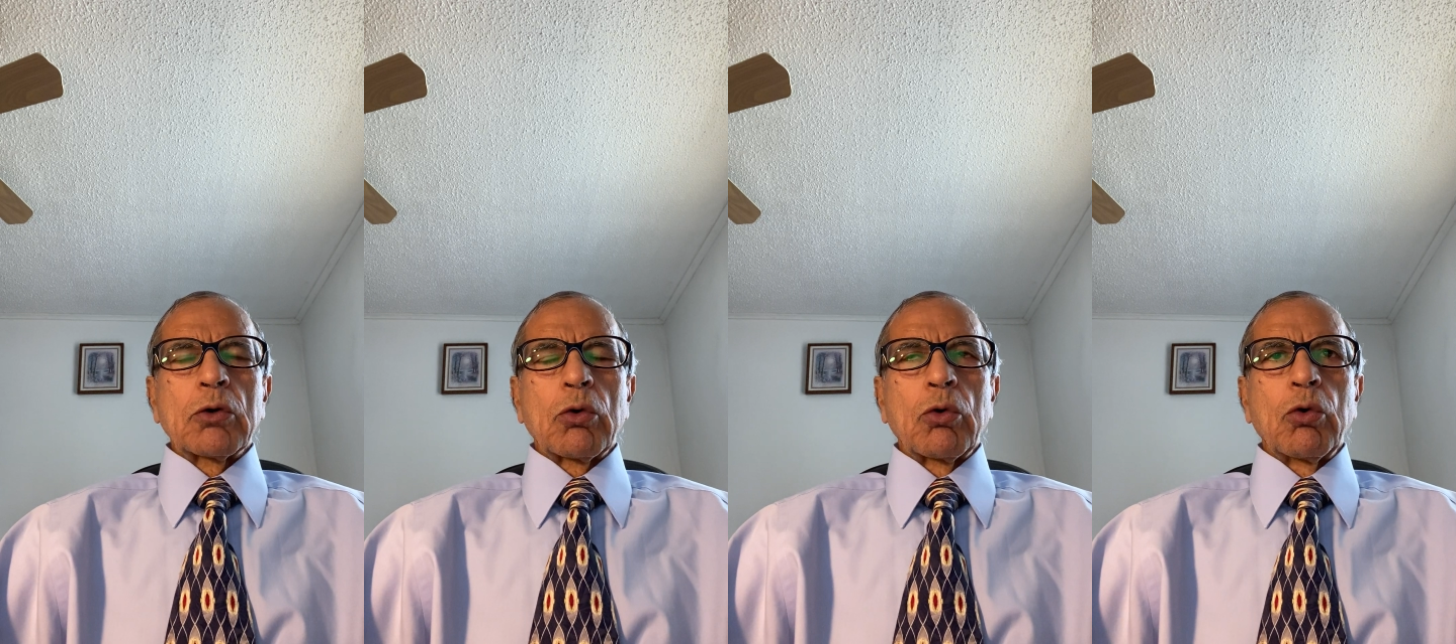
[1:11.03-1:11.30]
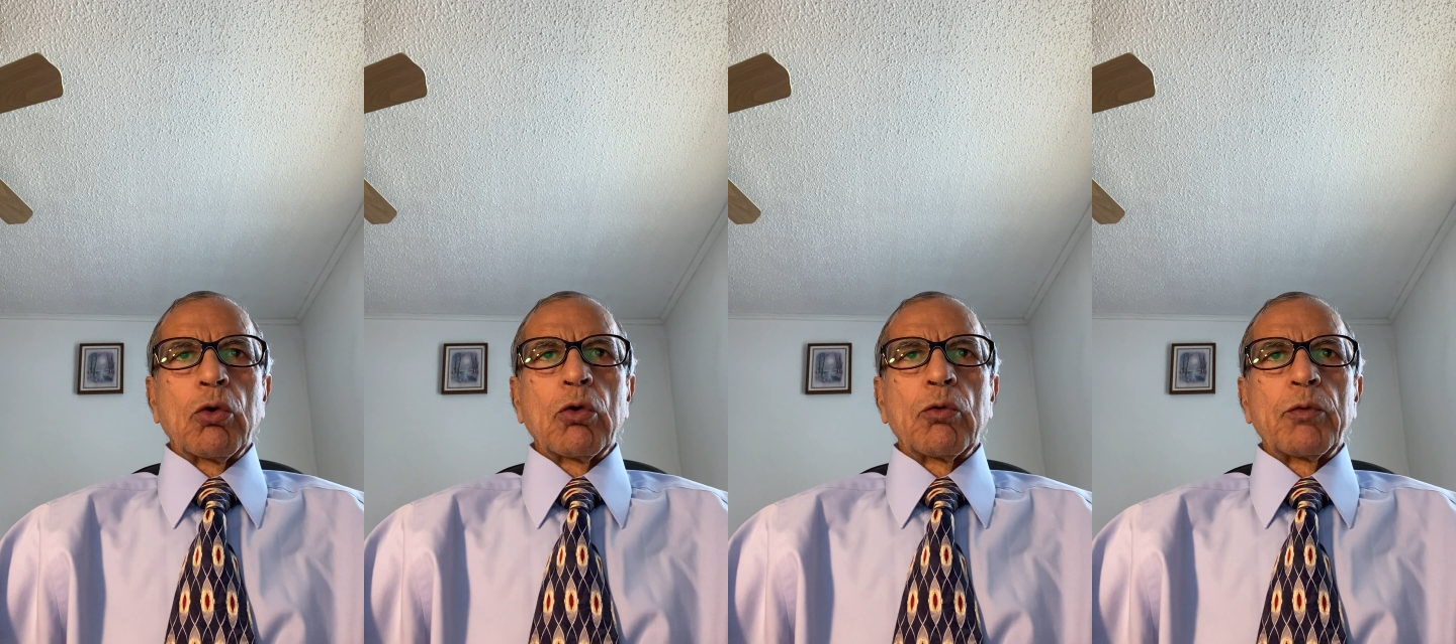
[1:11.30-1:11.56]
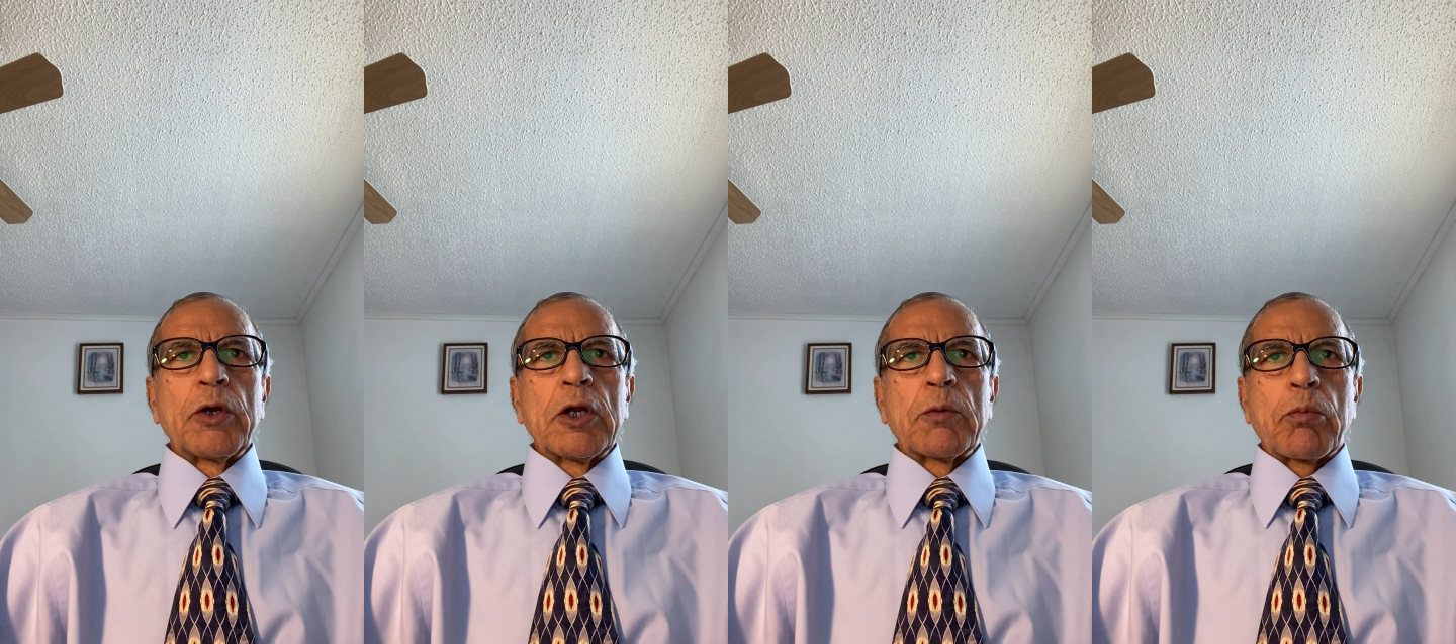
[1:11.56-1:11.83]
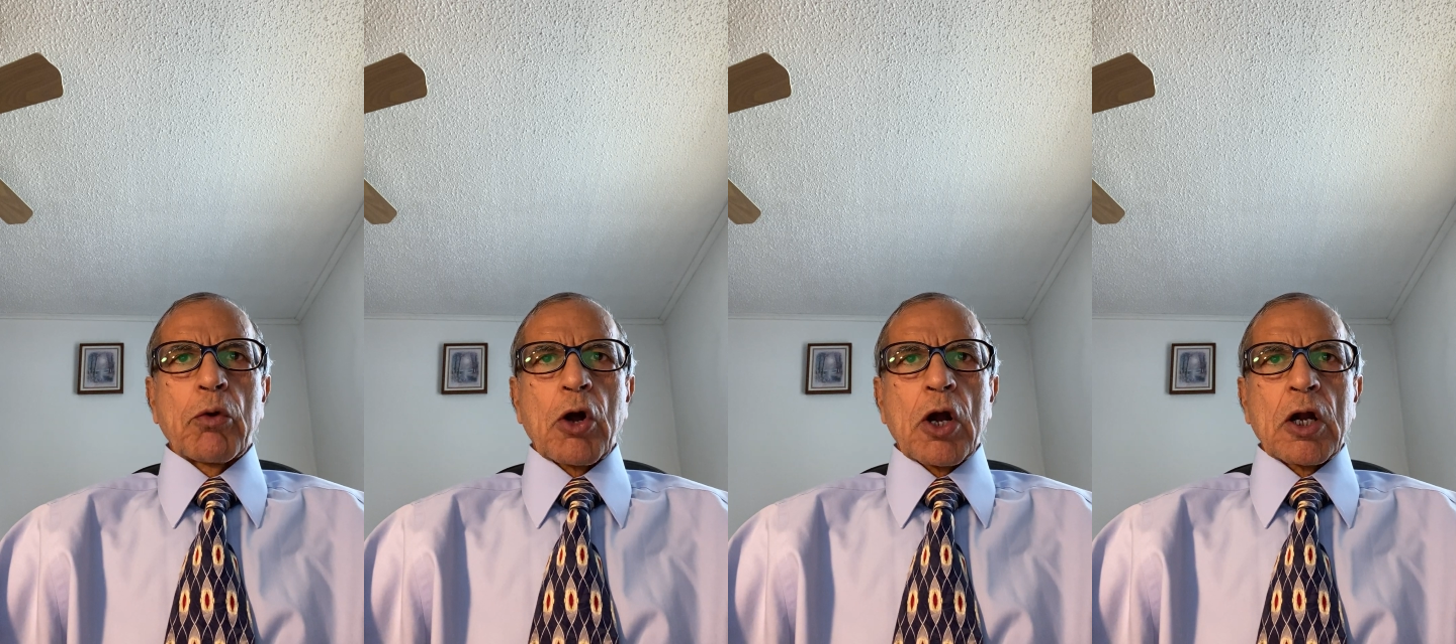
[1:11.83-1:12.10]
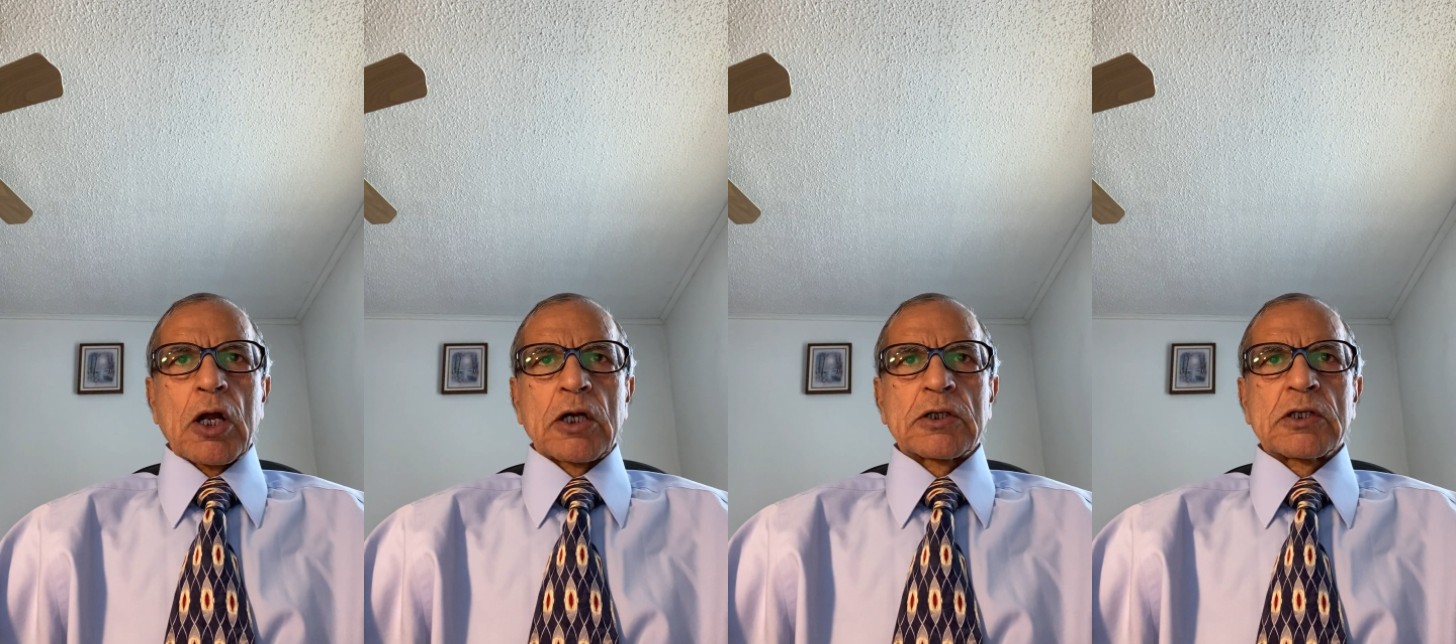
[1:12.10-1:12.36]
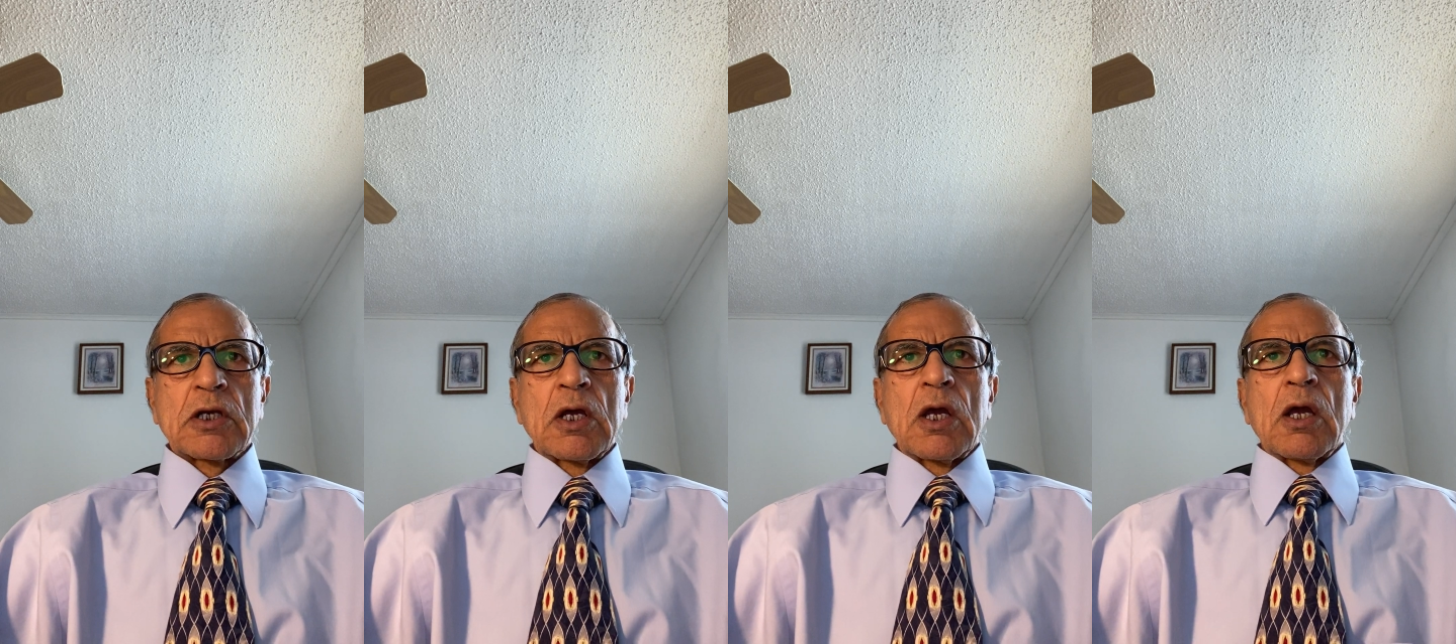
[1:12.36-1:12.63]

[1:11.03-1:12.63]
whole wheat products,